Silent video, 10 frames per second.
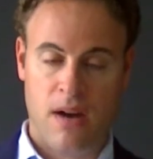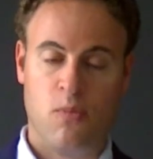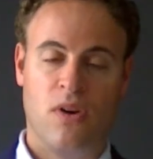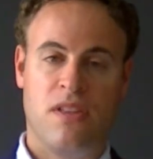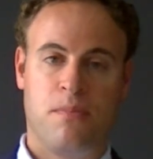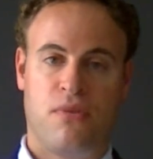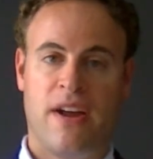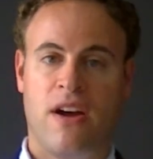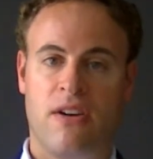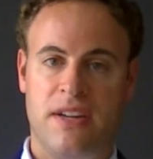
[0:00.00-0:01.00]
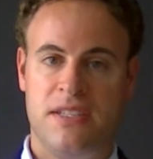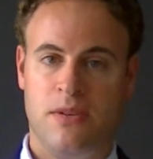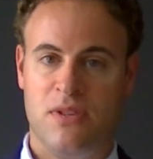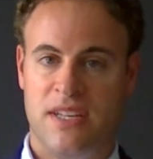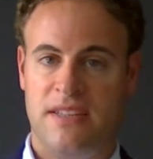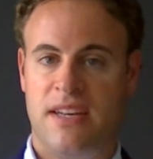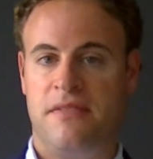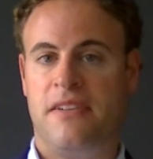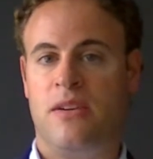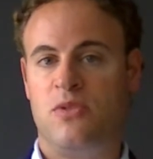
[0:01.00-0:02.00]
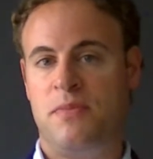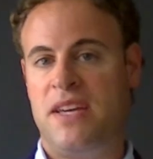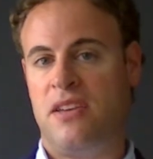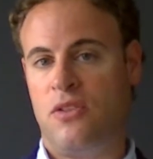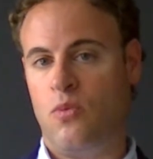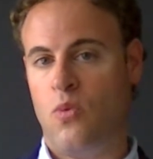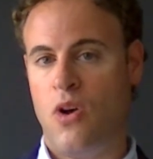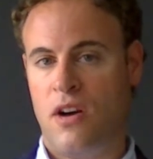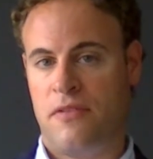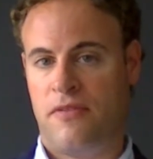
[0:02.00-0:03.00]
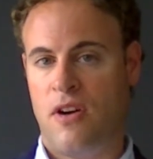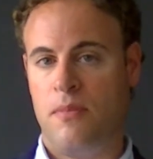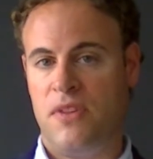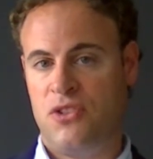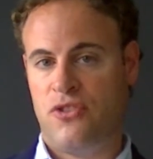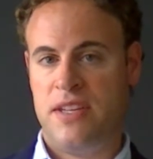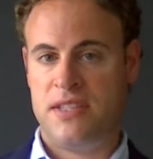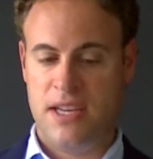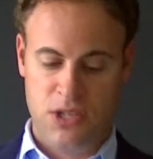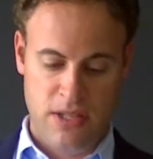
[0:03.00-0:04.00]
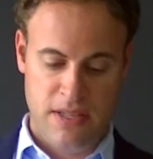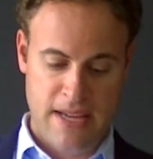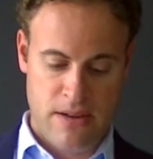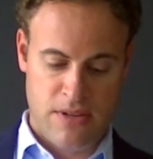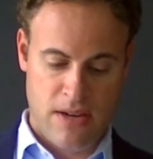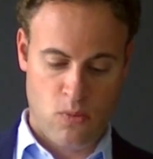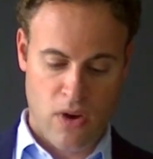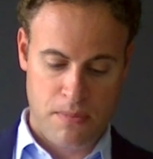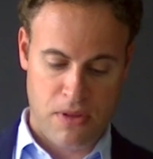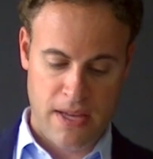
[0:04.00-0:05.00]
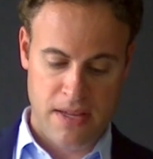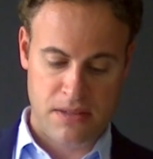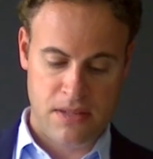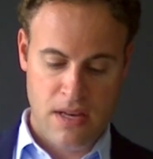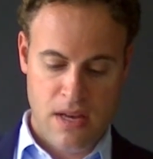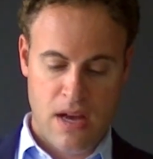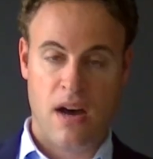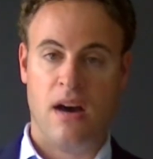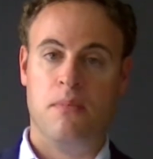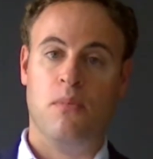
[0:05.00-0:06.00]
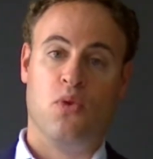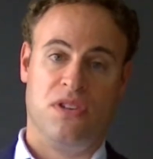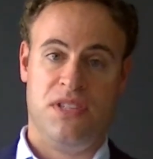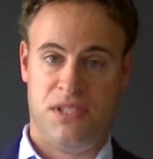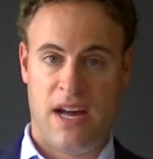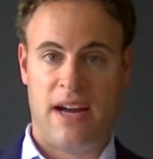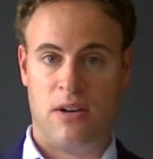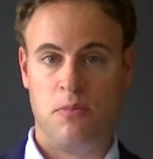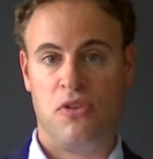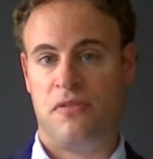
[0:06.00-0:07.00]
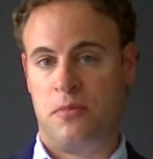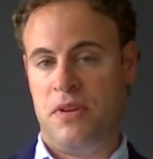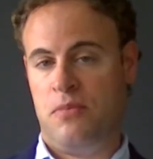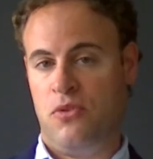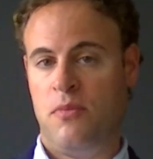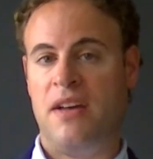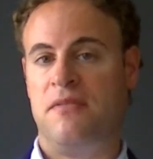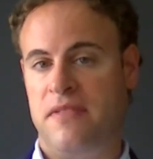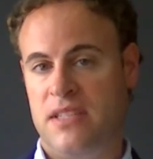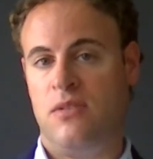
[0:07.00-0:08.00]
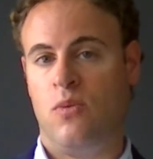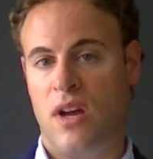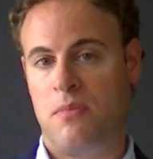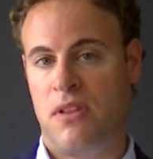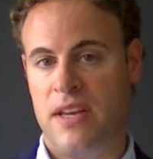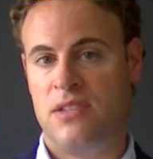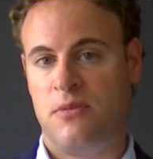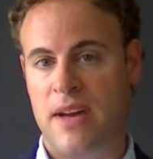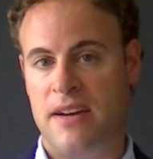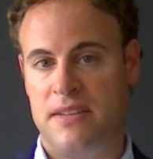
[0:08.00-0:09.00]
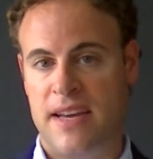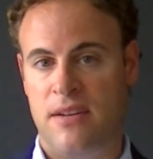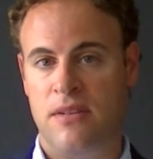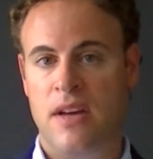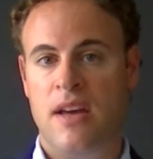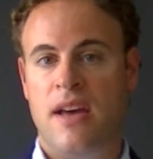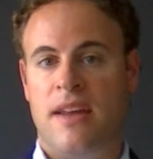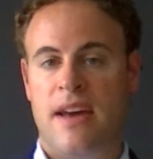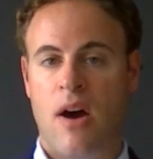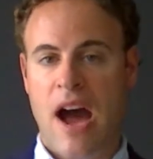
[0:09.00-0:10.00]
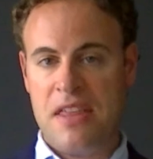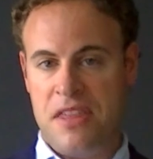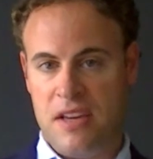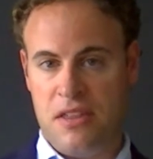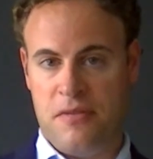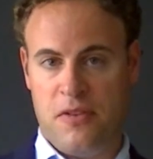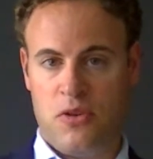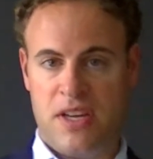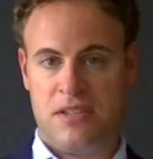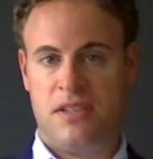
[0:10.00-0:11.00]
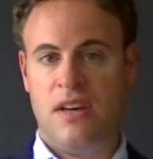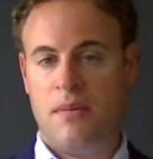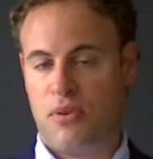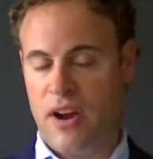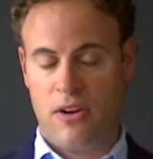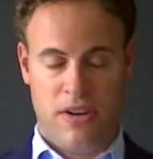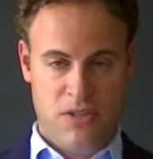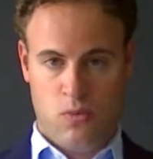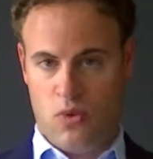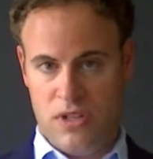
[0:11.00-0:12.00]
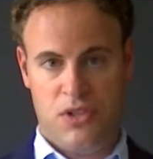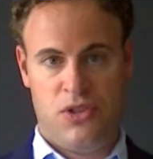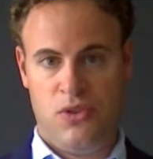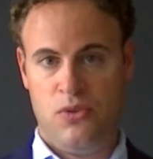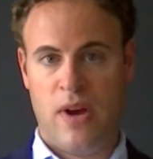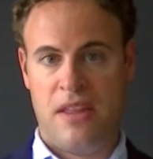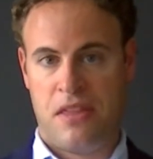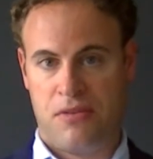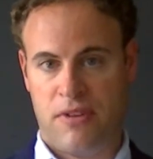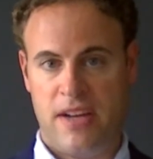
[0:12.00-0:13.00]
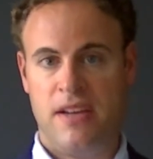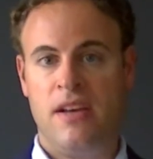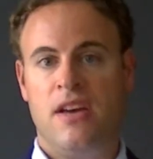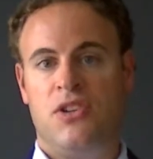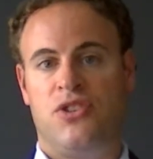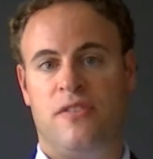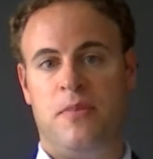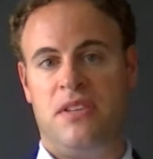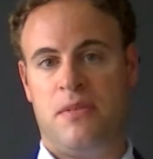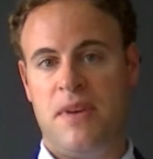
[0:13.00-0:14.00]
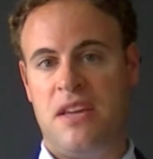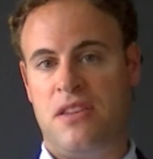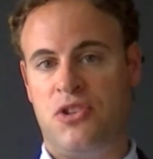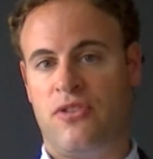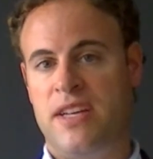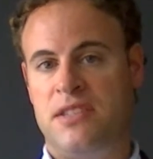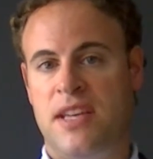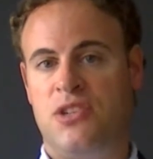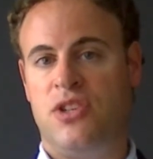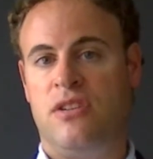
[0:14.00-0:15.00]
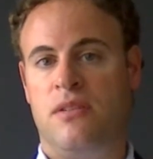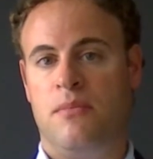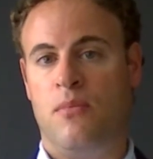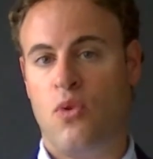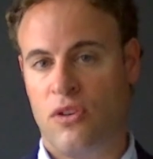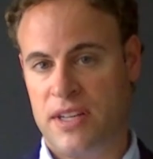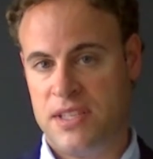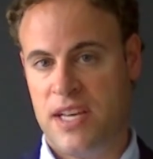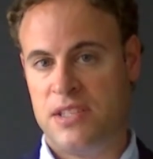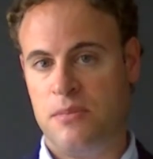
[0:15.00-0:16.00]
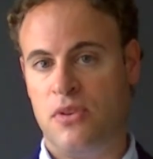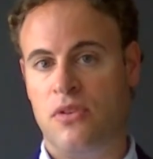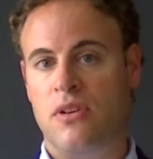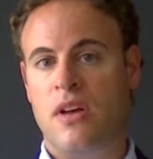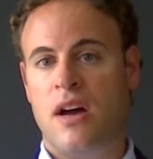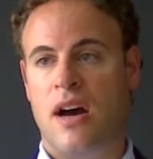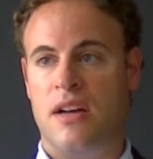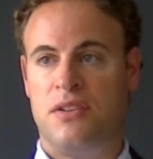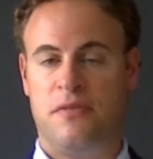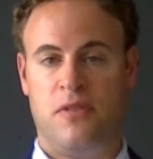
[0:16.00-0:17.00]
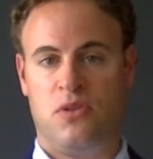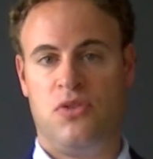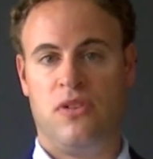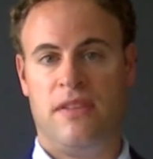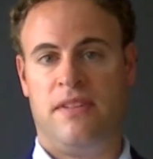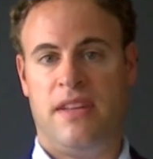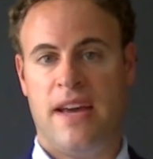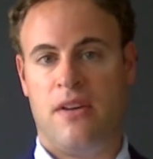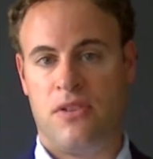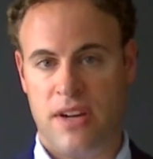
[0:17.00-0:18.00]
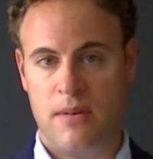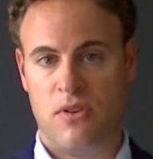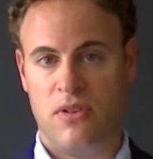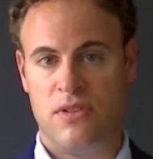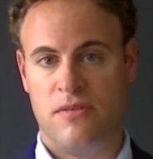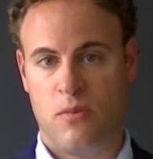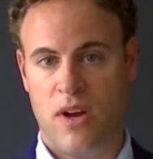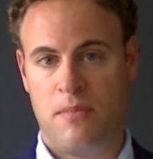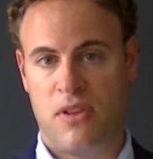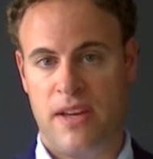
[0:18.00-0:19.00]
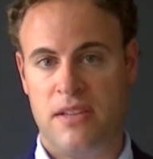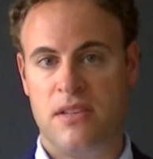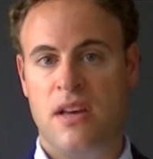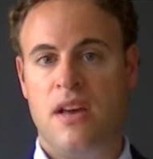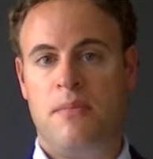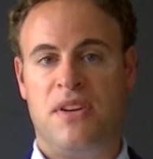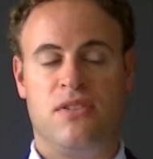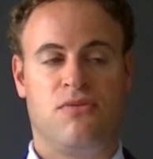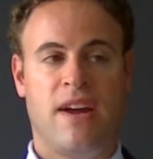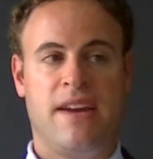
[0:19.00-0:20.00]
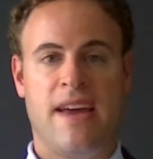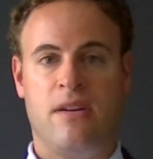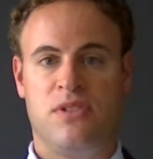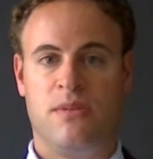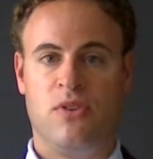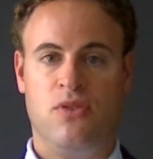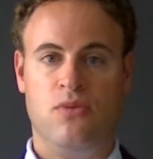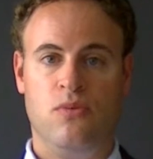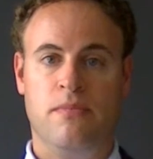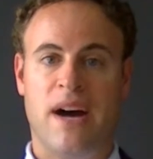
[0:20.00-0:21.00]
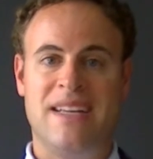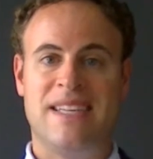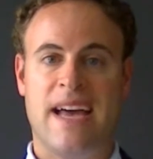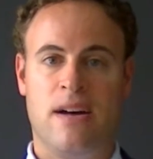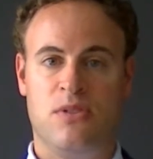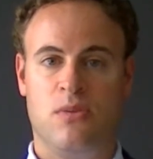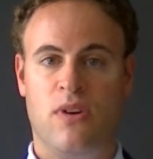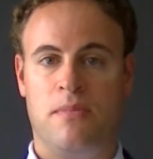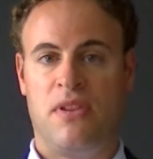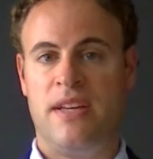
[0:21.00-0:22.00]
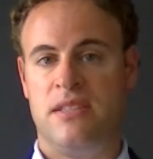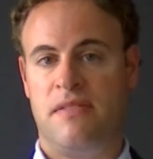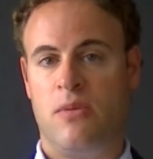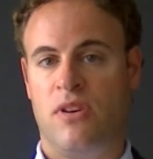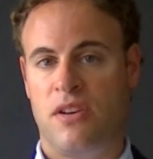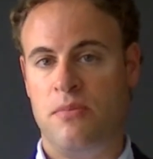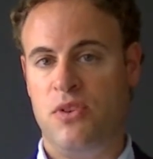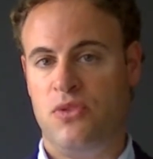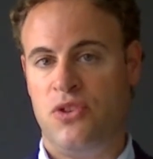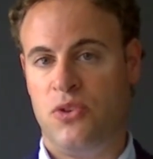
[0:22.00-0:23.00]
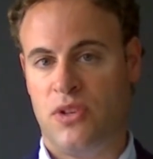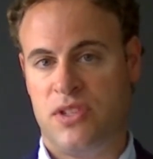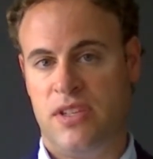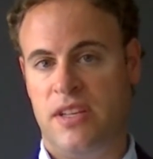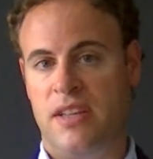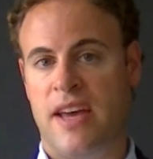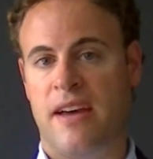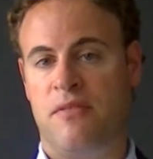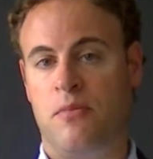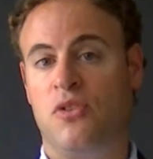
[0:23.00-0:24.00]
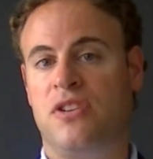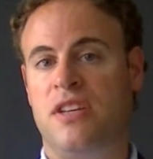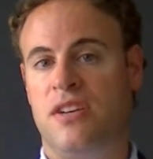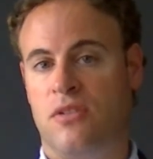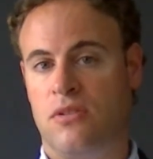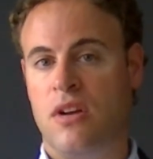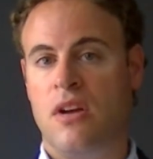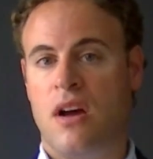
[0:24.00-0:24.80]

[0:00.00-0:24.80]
One of the priorities that was identified was making the walk from the train station to downtown White Plains more desirable for people who might visit White Plains from out of town. Now, I think the focus, priorities 1, 2, and 3, should have been to make the train station more accessible to folks who live in the outer neighborhoods of White Plains. Because right now, someone who buys a house in White Plains, if they want to commute to New York City, they have a multi-year